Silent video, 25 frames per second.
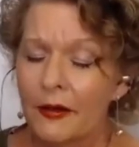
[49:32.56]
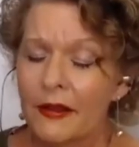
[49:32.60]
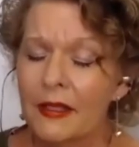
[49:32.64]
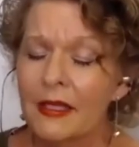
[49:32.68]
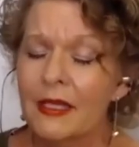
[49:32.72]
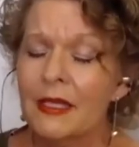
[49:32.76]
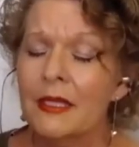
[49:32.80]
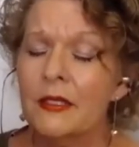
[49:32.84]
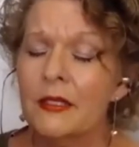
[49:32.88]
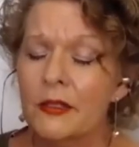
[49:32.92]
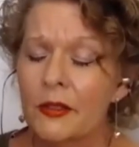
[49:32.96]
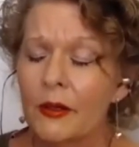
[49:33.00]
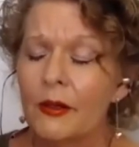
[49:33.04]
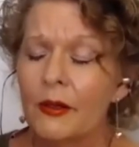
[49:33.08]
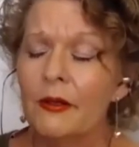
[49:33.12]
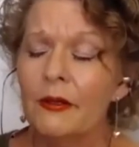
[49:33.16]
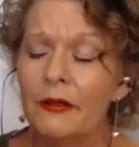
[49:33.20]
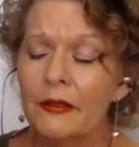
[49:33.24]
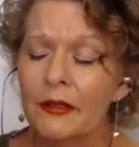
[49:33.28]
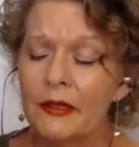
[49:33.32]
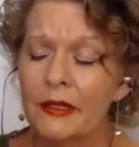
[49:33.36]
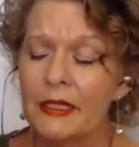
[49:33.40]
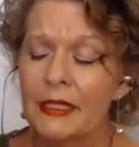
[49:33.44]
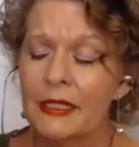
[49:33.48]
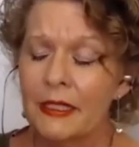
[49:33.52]
these
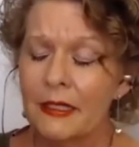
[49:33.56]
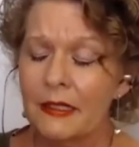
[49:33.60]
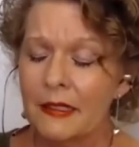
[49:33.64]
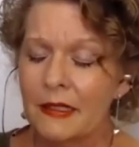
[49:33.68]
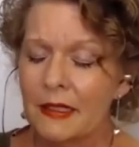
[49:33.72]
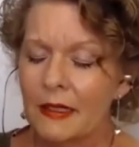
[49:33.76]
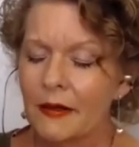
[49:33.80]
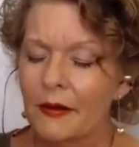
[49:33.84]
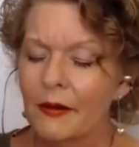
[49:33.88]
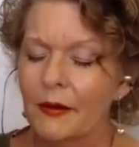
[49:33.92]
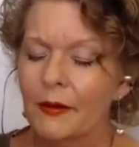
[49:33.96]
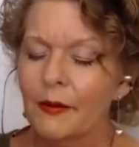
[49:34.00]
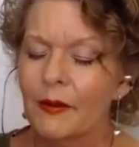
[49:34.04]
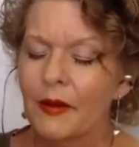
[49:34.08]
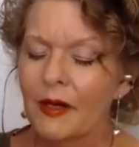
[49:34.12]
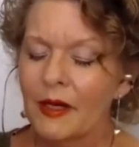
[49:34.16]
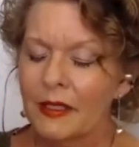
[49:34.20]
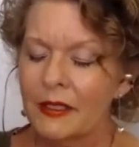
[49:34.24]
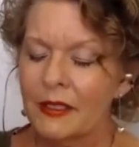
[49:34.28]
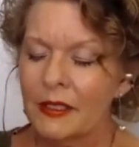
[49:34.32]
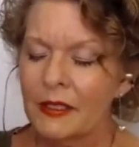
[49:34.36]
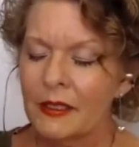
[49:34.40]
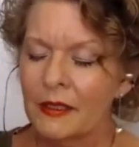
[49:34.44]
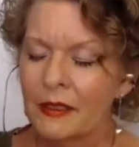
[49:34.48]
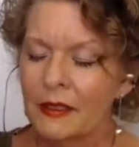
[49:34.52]
all things that are
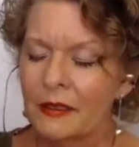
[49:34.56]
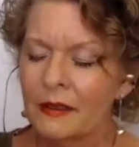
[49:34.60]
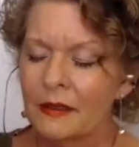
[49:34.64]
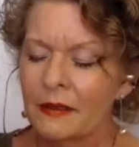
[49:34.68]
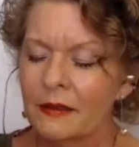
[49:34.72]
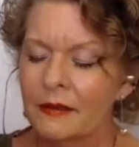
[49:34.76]
wanted?